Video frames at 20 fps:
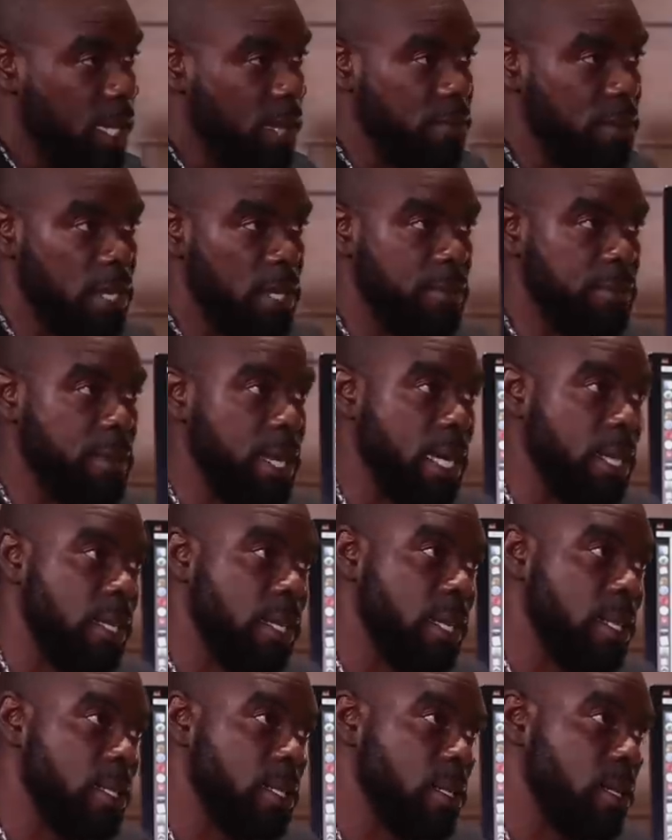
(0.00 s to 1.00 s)
Cavity
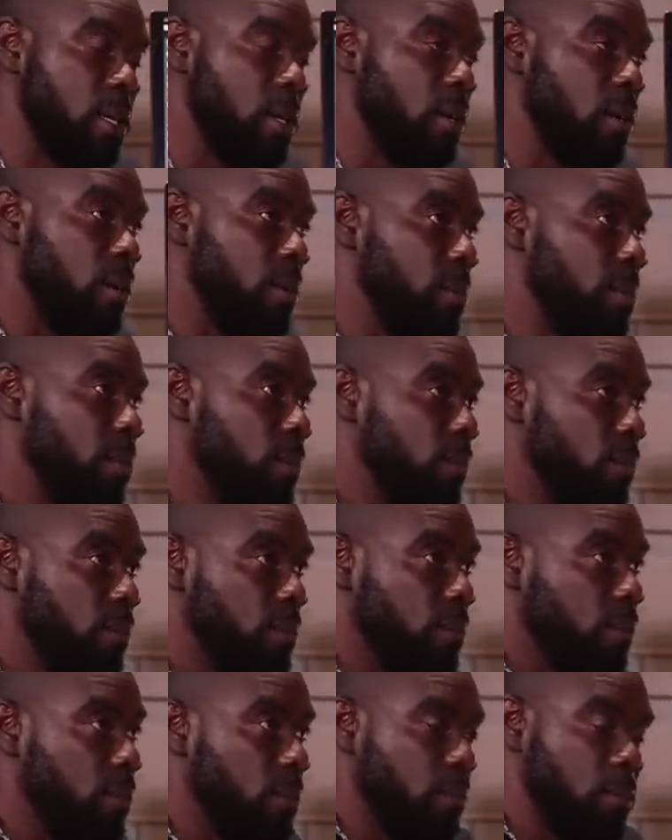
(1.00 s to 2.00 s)
Fighters Club.
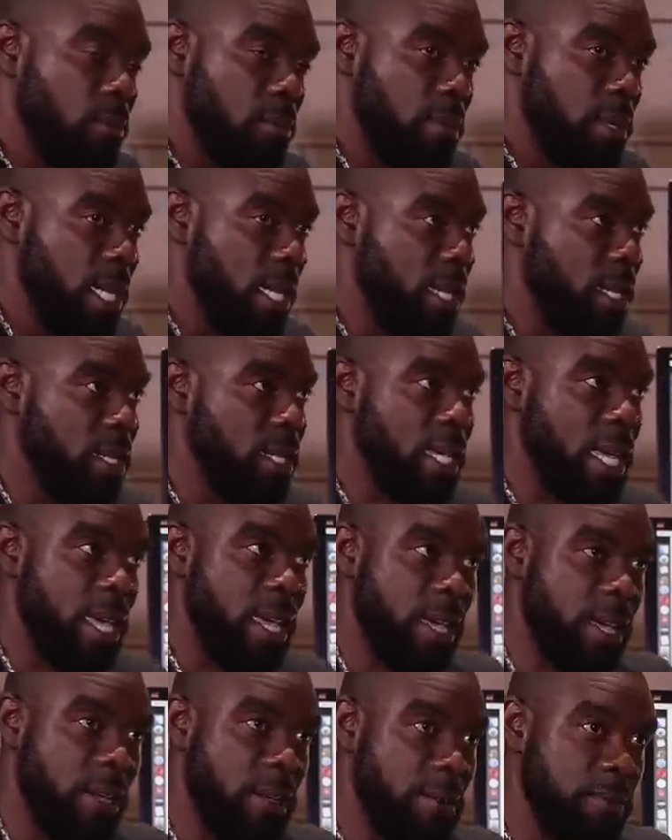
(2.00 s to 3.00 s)
My
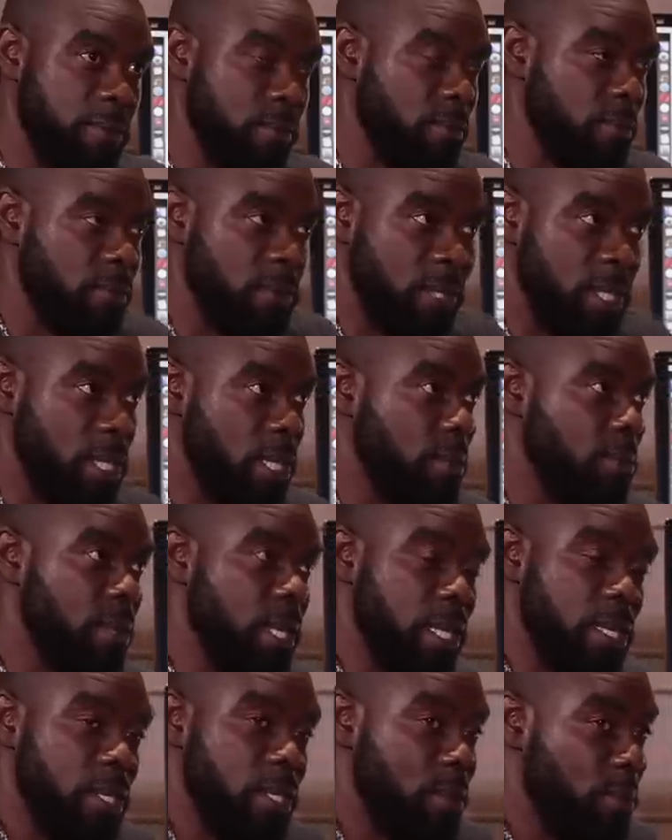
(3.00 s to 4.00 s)
entire
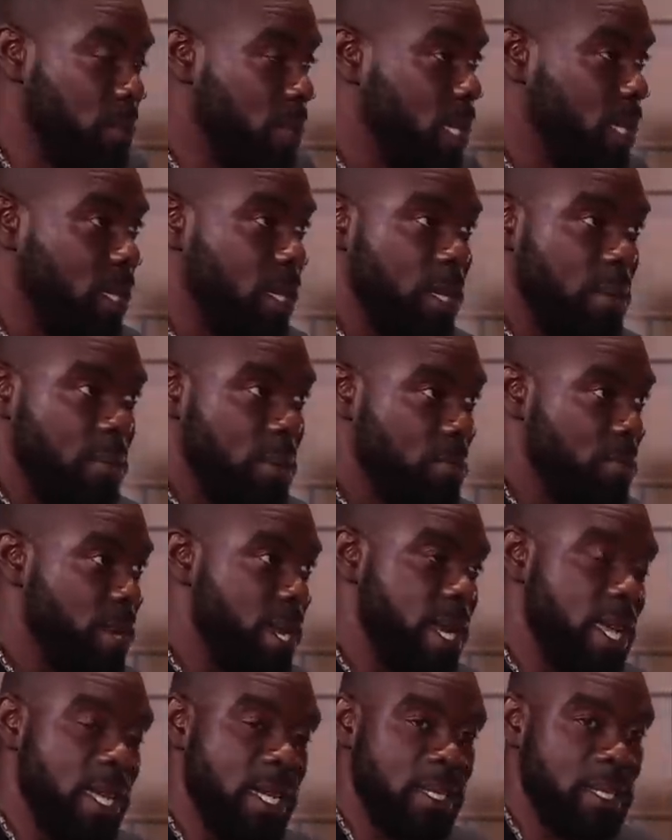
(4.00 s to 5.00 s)
siblings, me and my
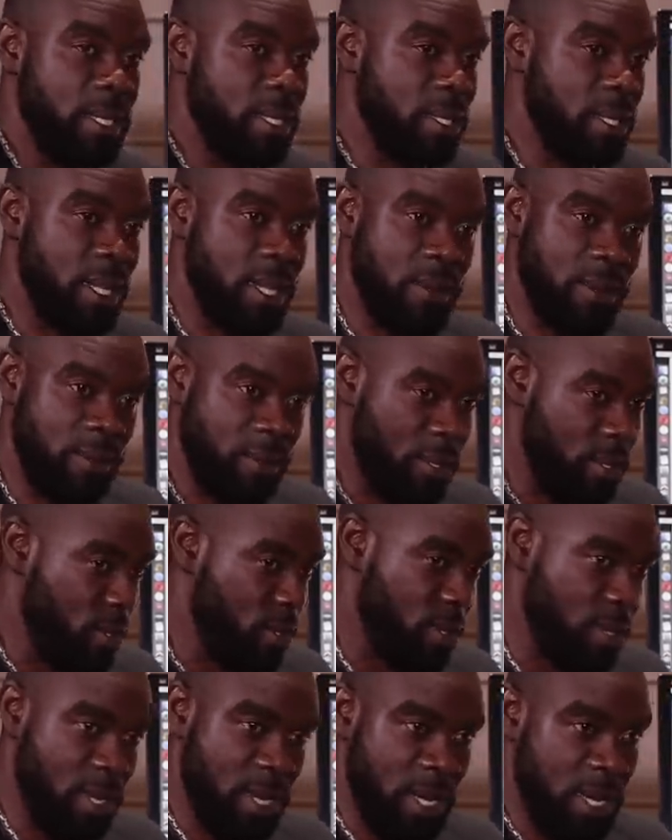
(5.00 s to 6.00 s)
brother and sister, we
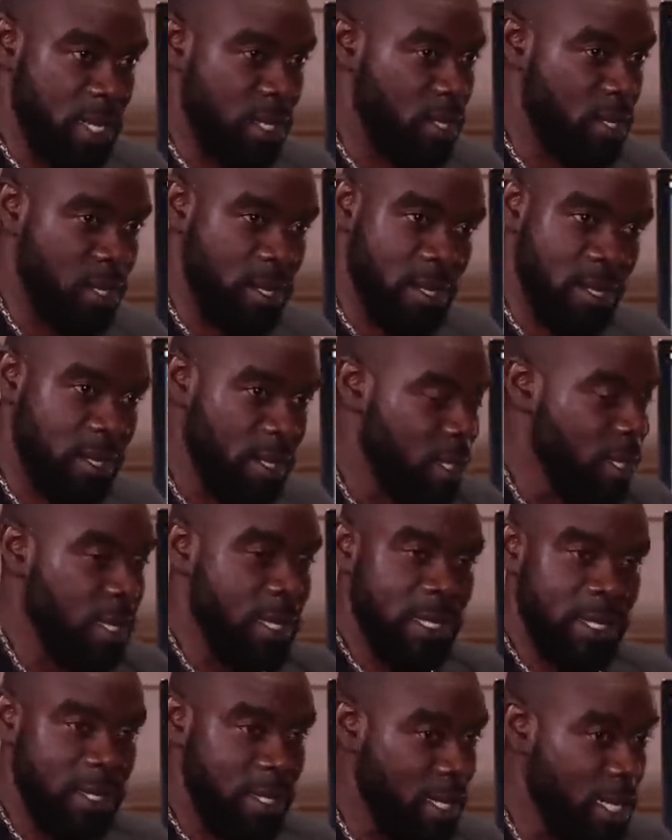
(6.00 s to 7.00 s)
used to go there. So
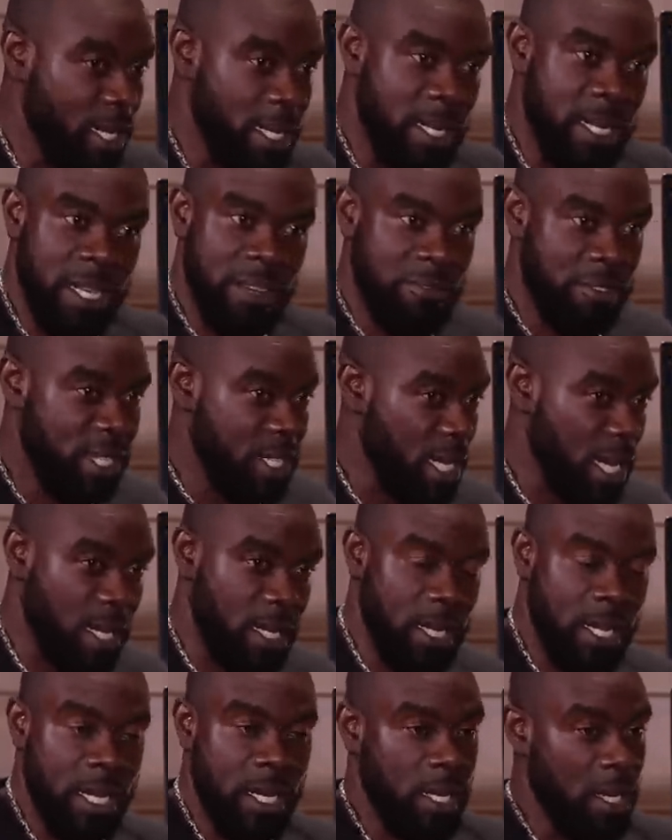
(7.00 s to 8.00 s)
singing every
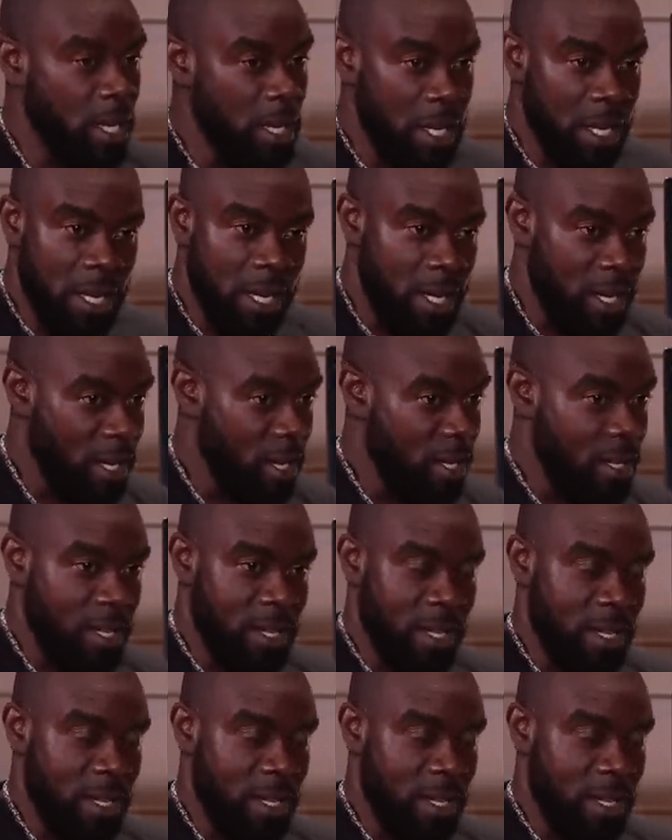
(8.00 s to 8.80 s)
Saturday. Every